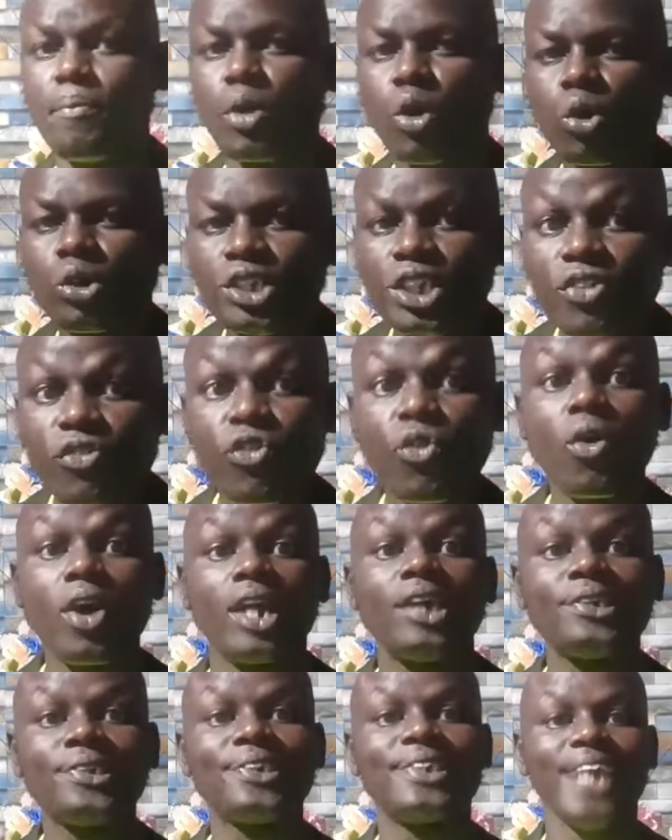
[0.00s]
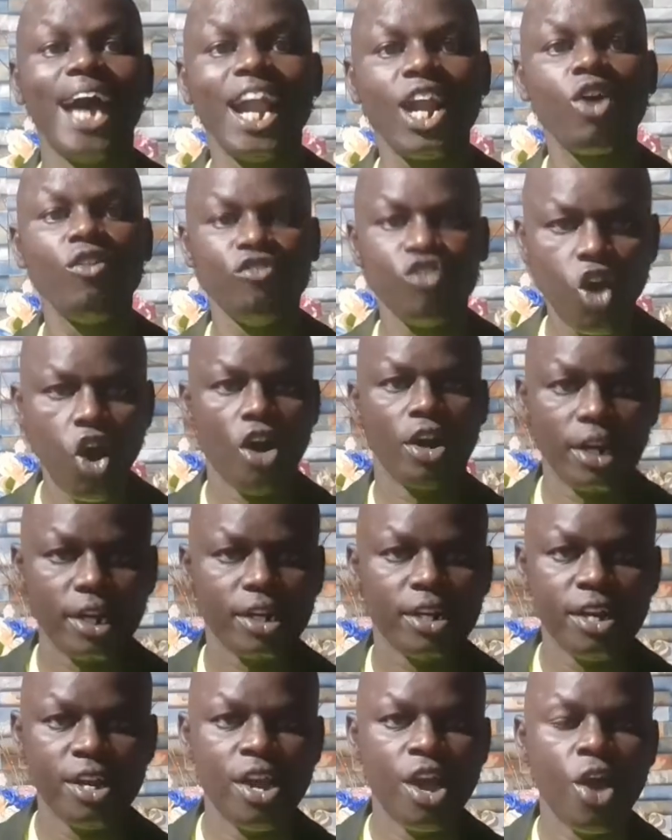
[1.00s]
Because if you are a son of God,
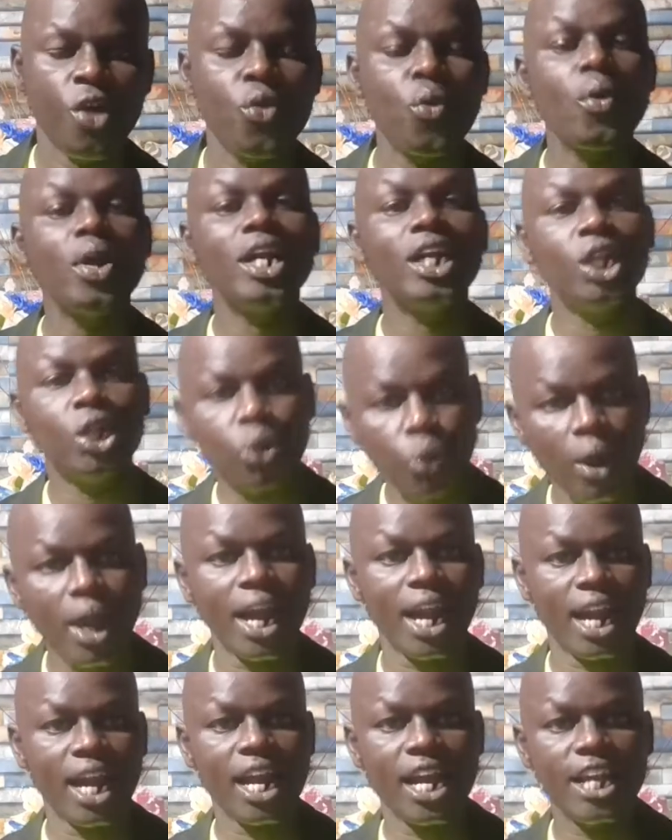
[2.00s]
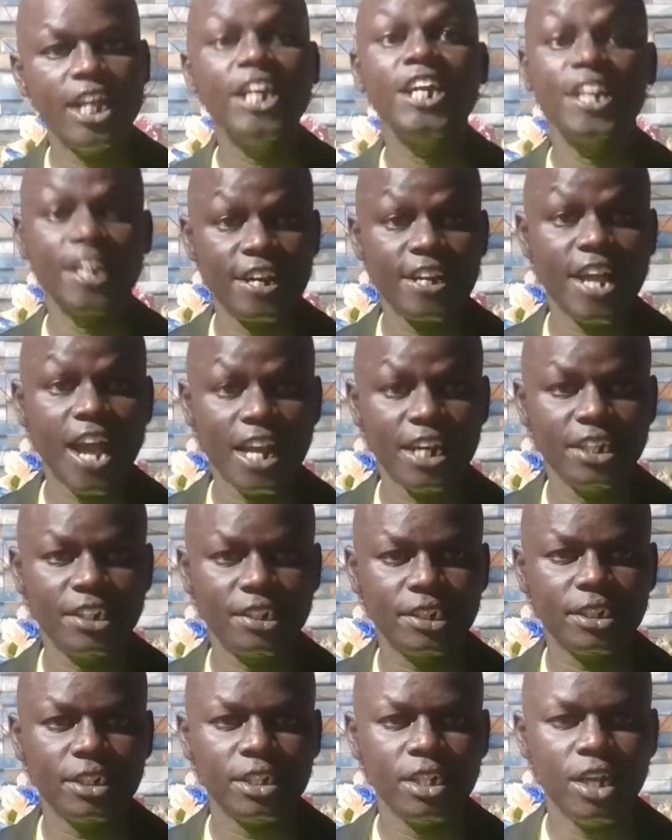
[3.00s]
you will dwell in
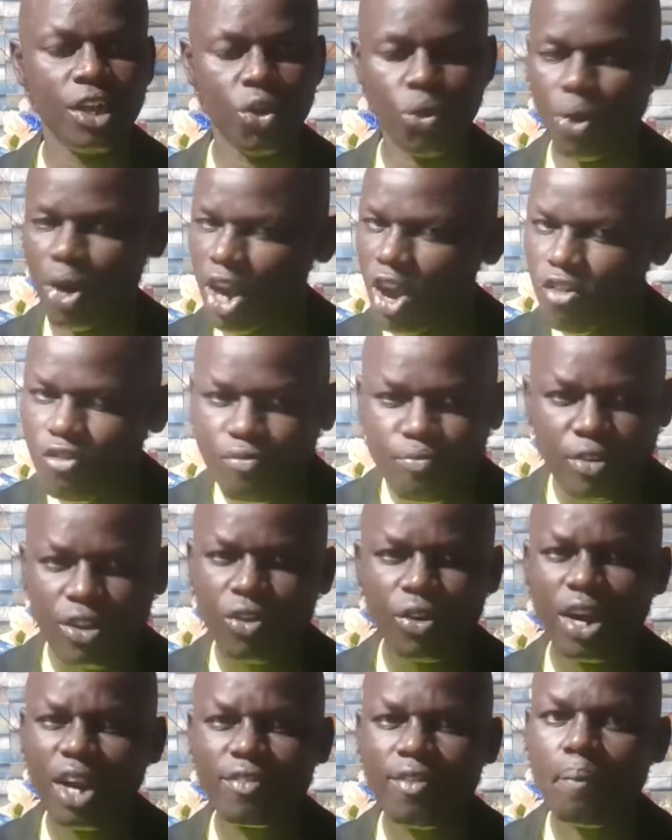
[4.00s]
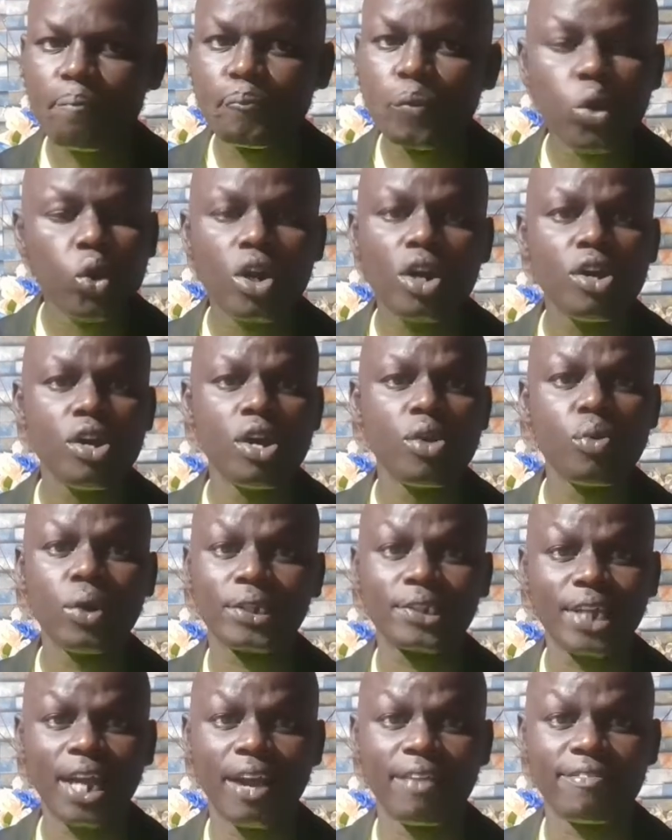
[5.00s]
reality. You never pull
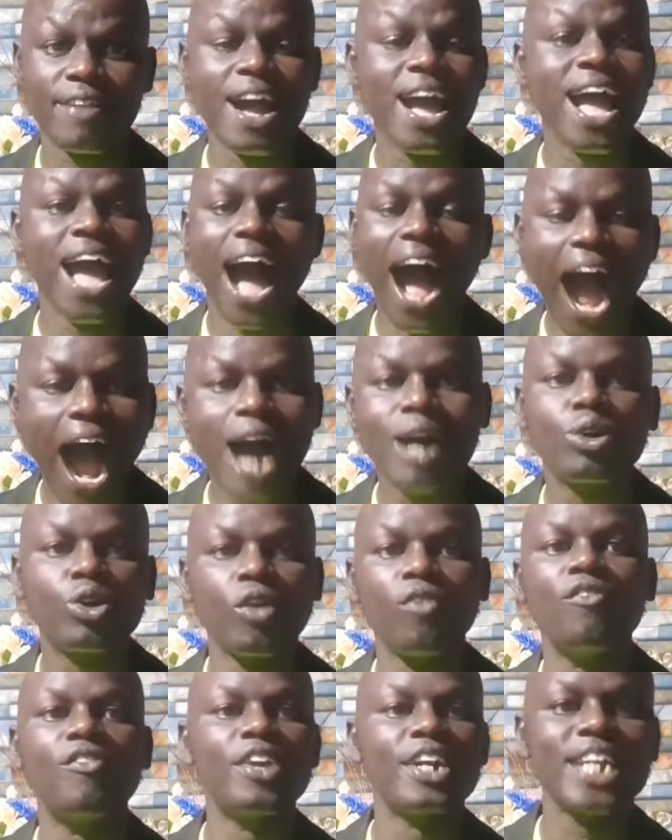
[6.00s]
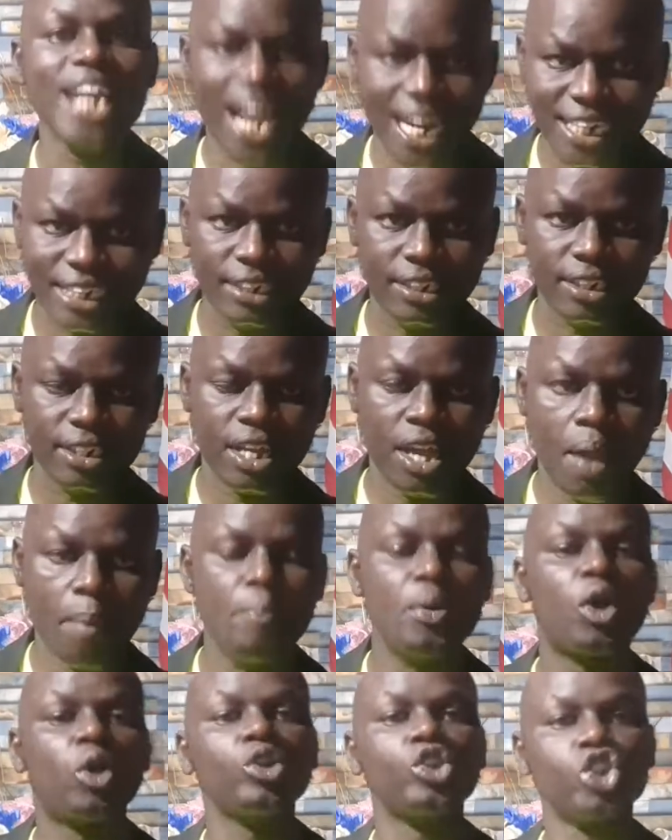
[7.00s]
yourself out of reality.
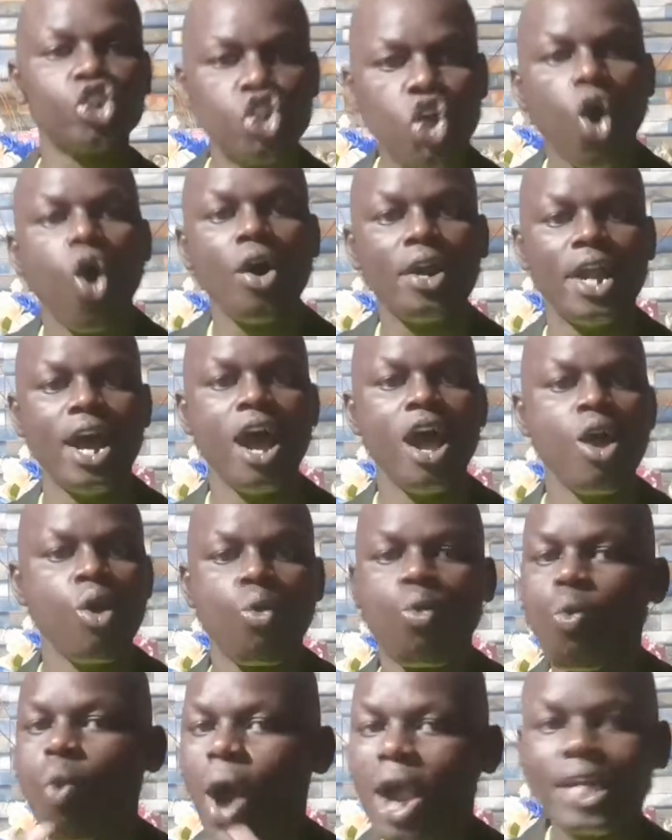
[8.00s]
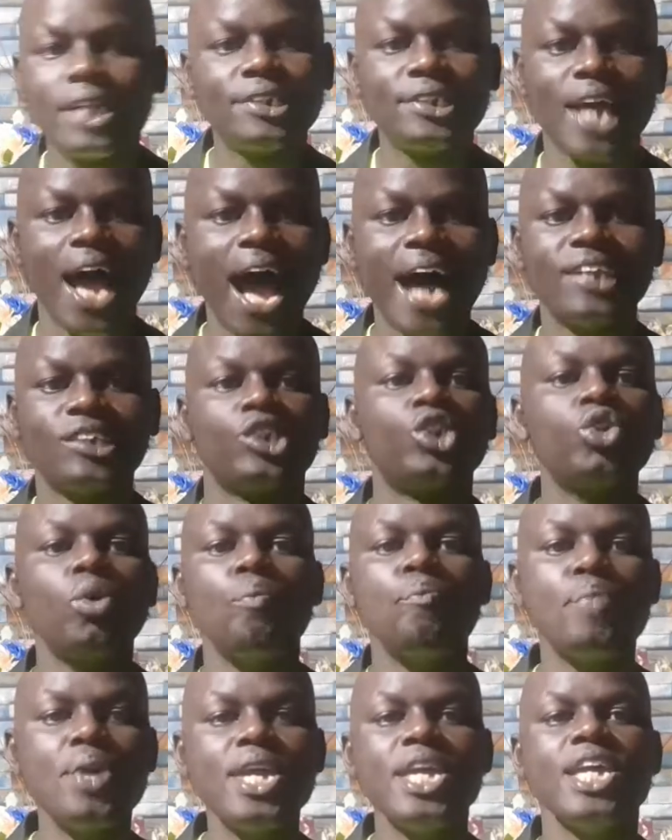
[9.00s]
Because God wants us to
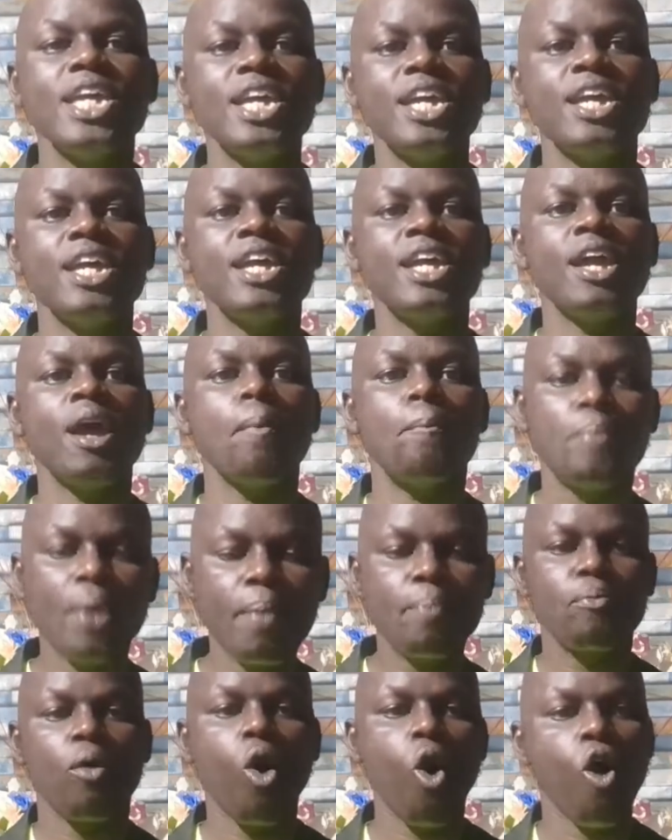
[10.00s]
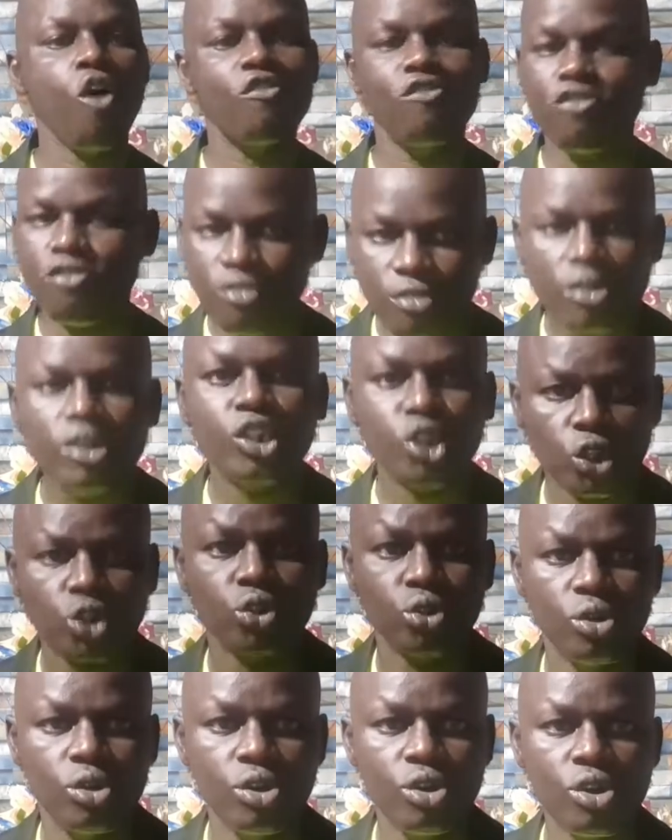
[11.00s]
be people of
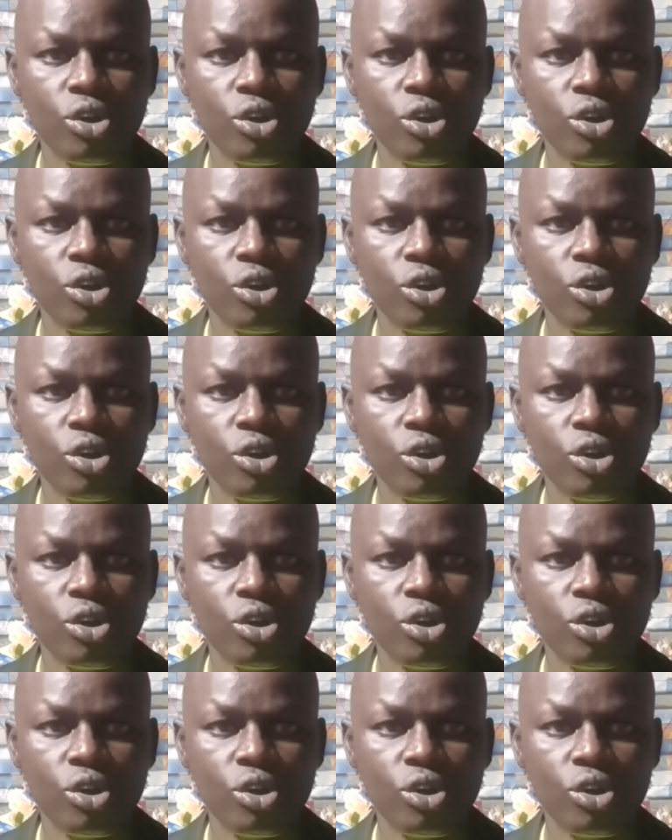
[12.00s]
truth.